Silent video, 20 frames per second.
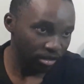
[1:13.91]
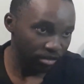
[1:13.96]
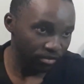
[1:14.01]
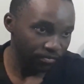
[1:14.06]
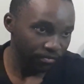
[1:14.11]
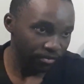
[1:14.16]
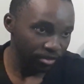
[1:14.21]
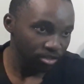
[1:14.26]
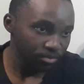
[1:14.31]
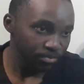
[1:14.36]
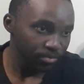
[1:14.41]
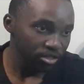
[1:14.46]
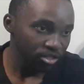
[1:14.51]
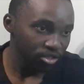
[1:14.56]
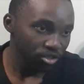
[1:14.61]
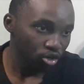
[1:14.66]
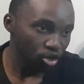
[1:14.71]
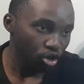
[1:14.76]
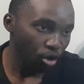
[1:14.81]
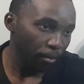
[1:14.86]
investment
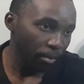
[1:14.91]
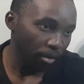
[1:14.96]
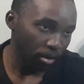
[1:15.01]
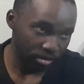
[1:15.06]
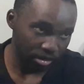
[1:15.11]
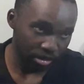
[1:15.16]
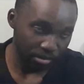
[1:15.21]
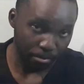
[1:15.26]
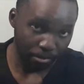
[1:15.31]
is compounded